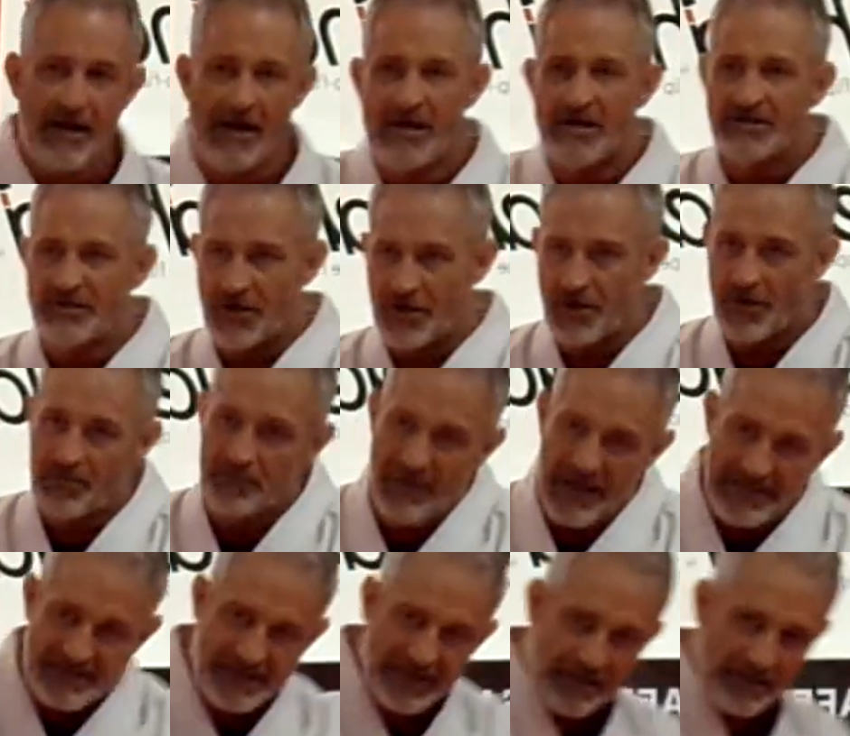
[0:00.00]
So you're
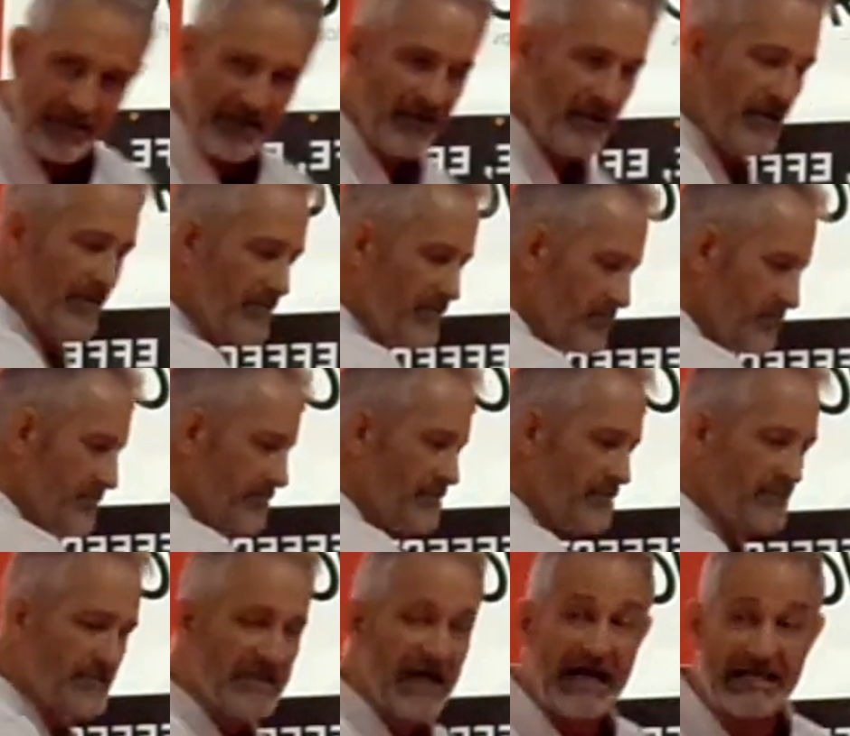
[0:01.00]
basically
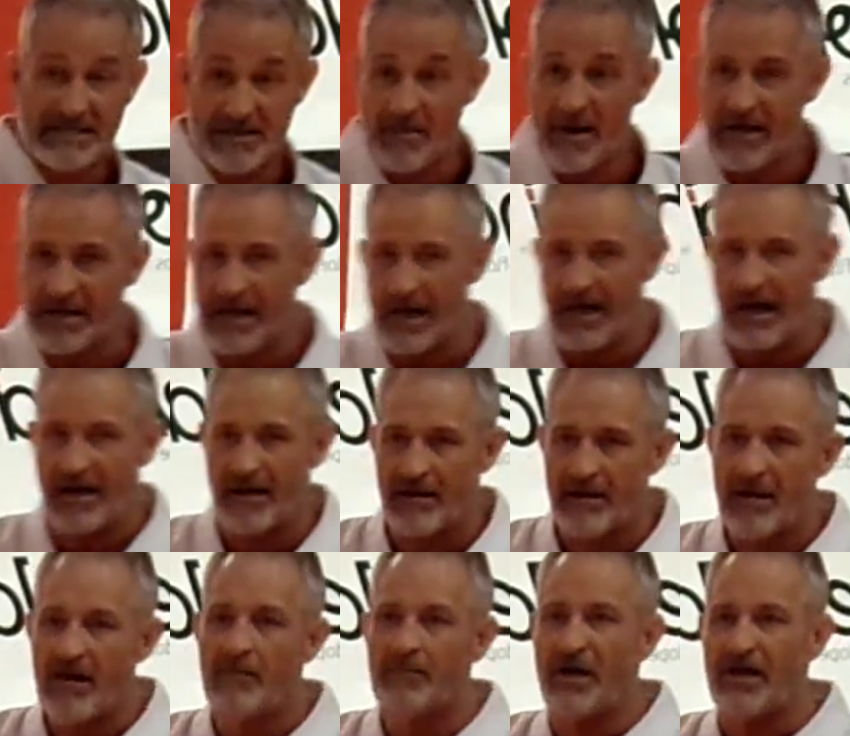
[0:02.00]
taisabake,
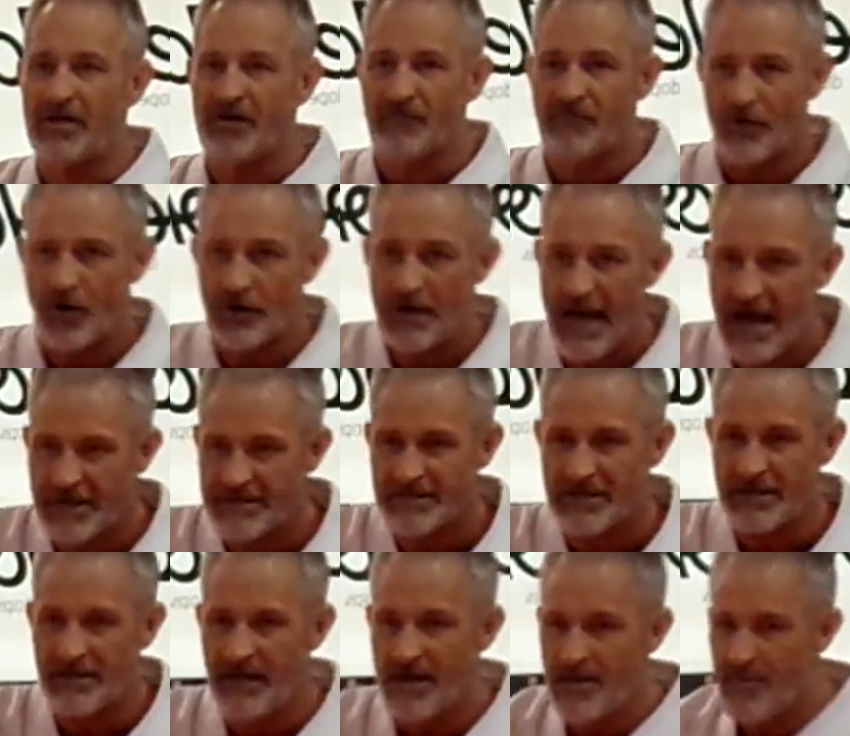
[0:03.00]
but you've learned how to
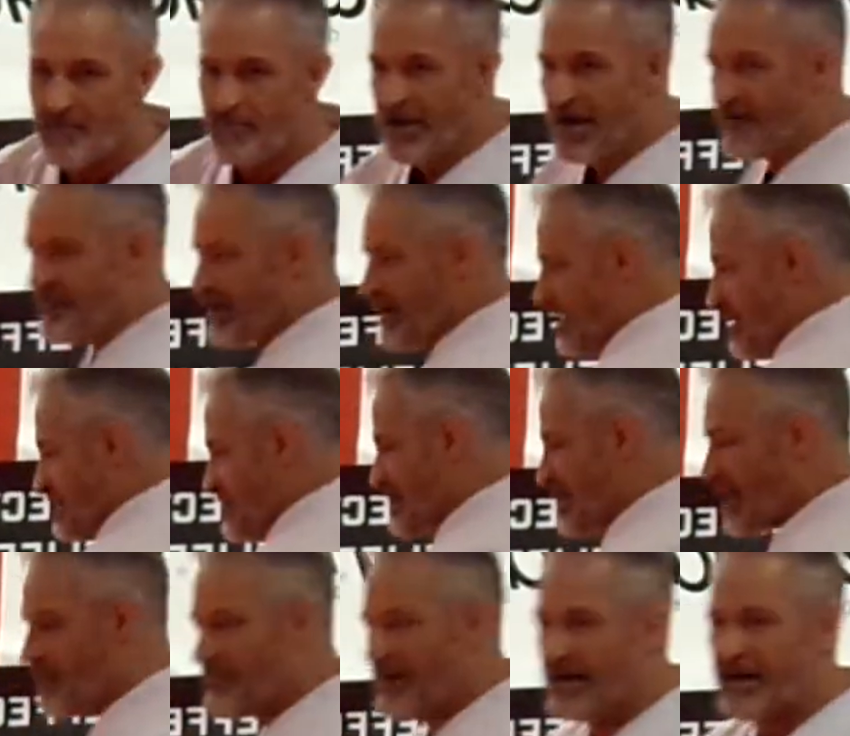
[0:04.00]
pivot and
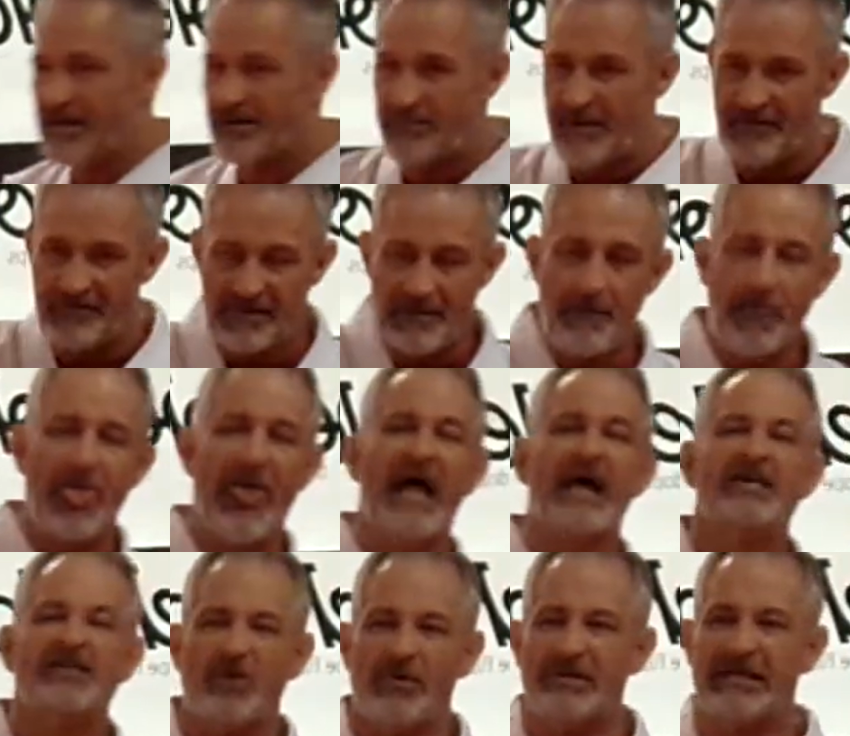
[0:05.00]
stepping and pivot.
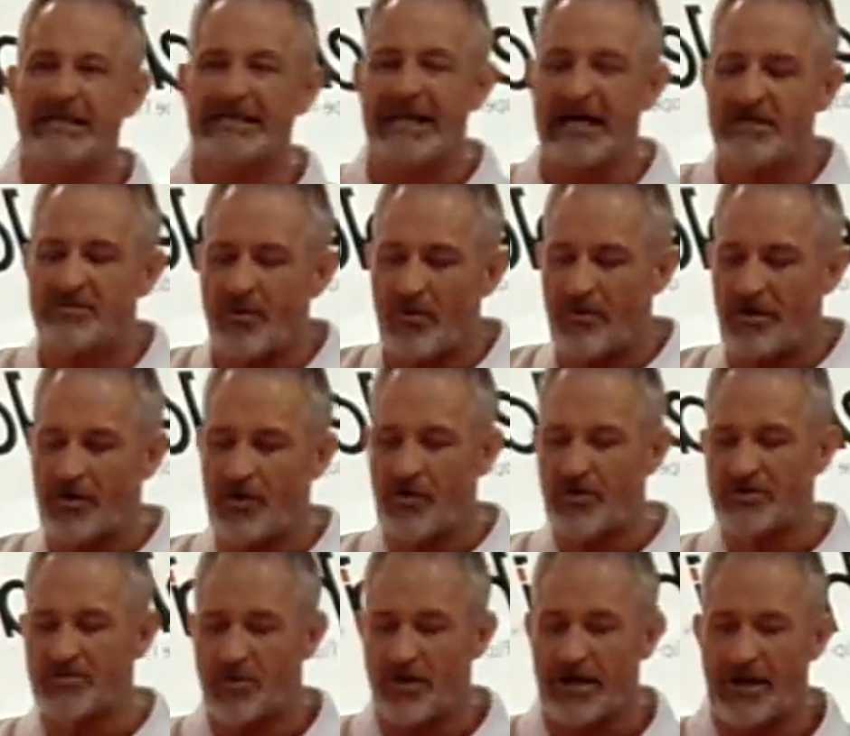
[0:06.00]
So in this case, what we're going to do
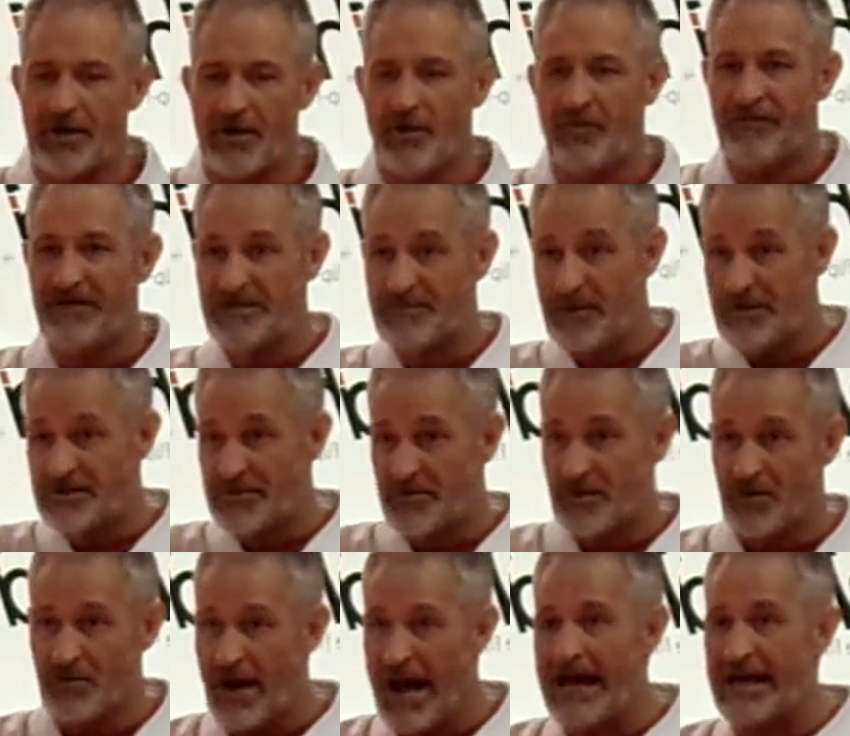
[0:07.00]
is if he's punching with the
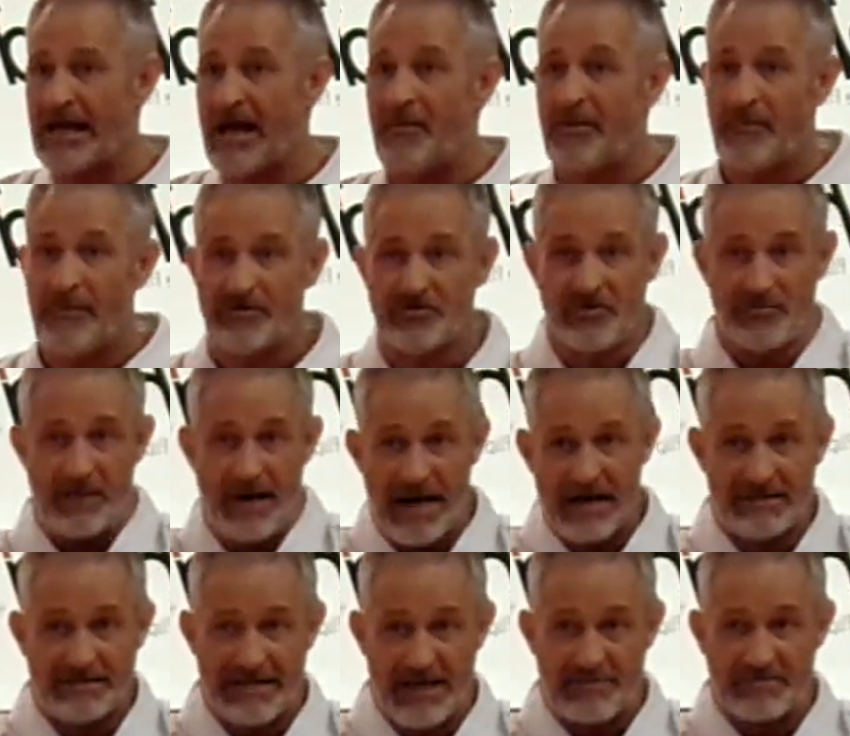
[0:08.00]
right, I'm going to punch with my
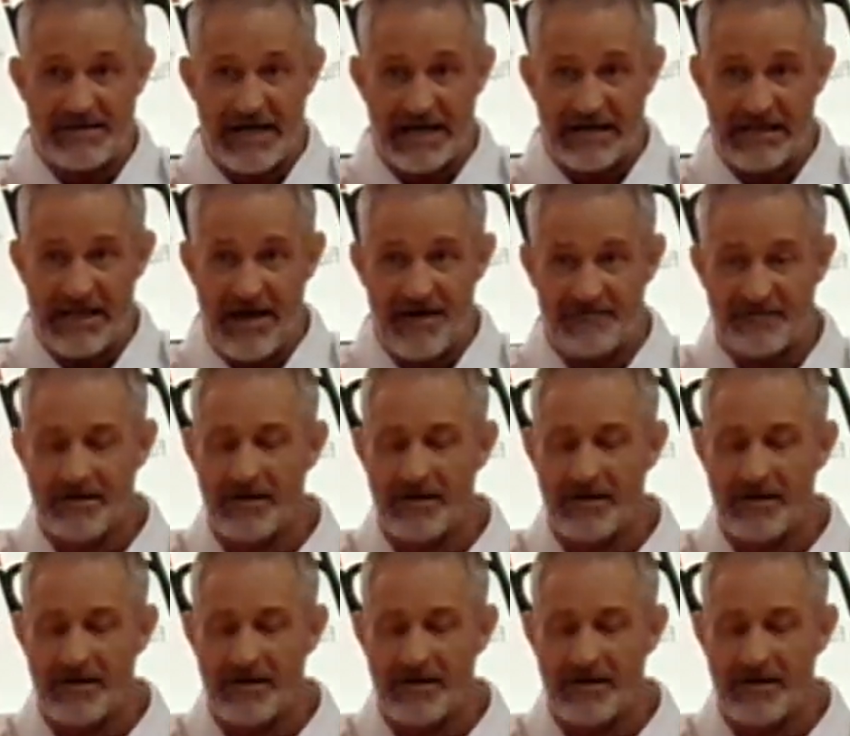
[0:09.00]
same side left.